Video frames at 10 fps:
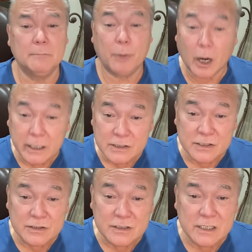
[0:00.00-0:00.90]

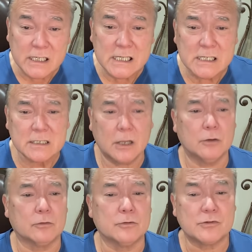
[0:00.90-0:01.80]
Parkinson's disease,
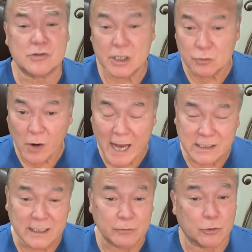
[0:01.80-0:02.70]
skin
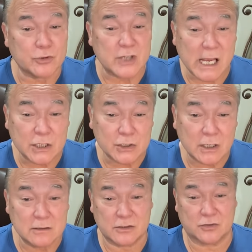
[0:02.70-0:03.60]
rash like
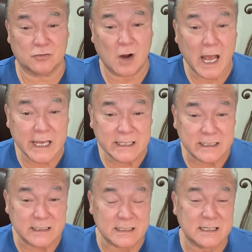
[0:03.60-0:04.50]
rosacea,
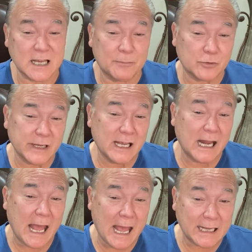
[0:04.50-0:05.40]
psoriasis and seborrhea
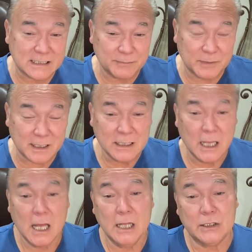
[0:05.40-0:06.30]
and eczema,
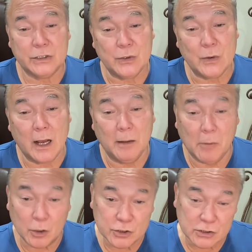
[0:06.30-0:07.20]
to
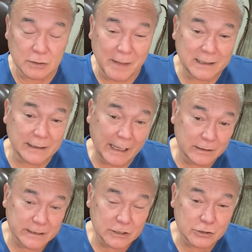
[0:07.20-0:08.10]
emotional and mental
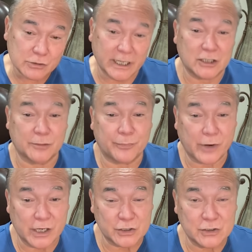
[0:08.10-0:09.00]
health issues like
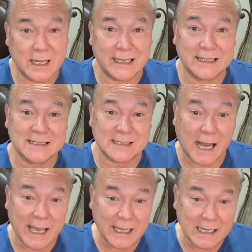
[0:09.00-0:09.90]
depression and
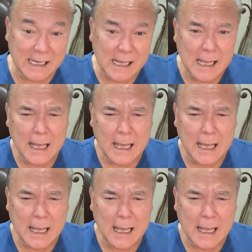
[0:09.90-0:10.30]
anxiety.